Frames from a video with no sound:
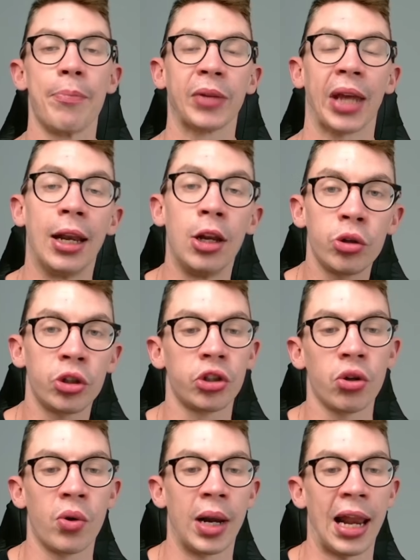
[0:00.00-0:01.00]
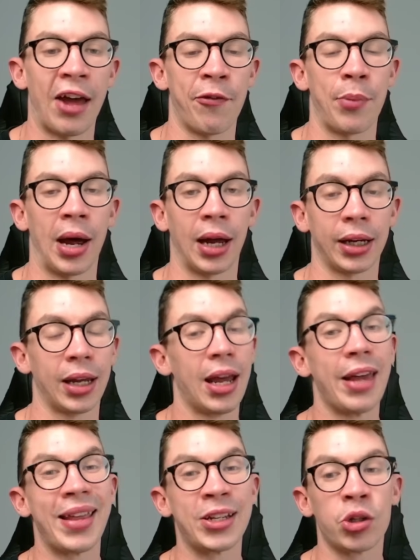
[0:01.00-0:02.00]
And Luke Shaw at left-back,
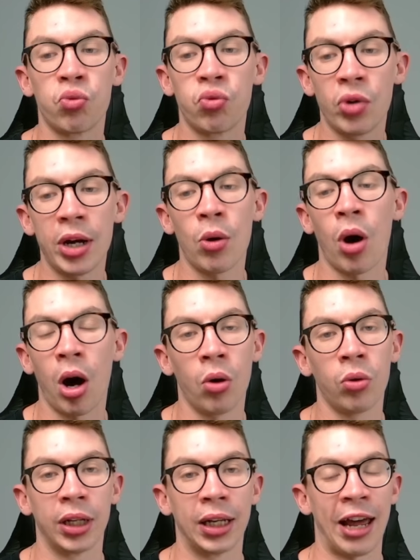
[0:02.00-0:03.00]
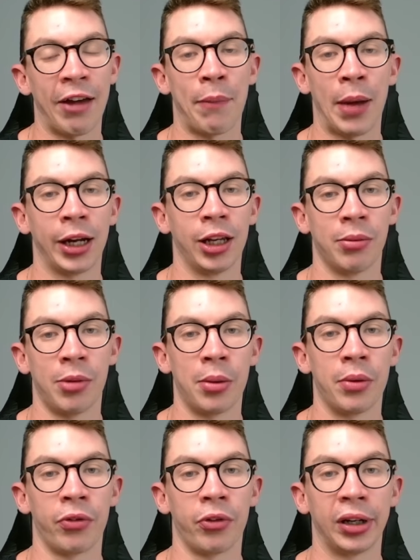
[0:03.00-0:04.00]
there's a real hole at left-back at the
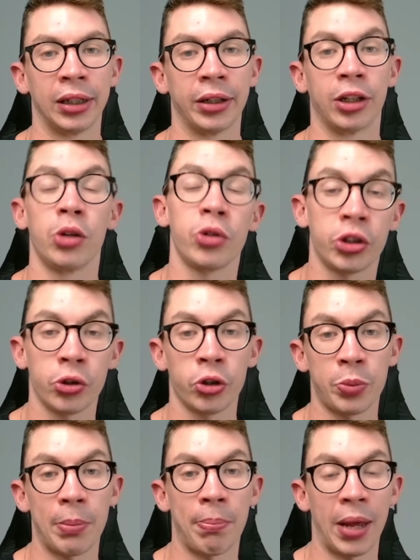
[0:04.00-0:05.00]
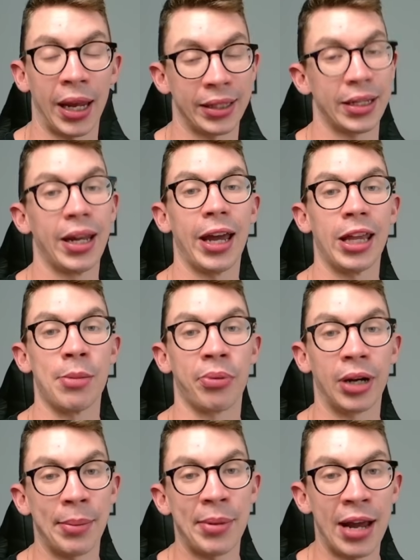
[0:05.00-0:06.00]
moment for England. Luke Shaw's been picked in the
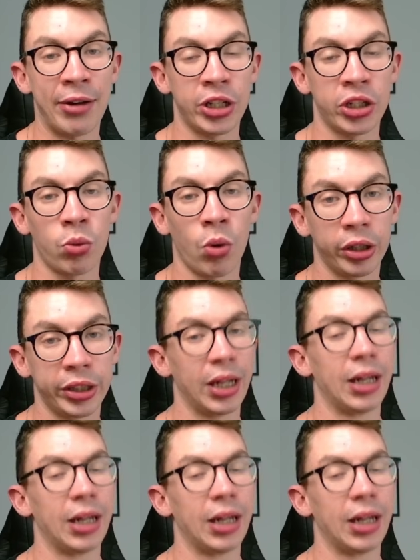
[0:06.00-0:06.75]
preliminary squad.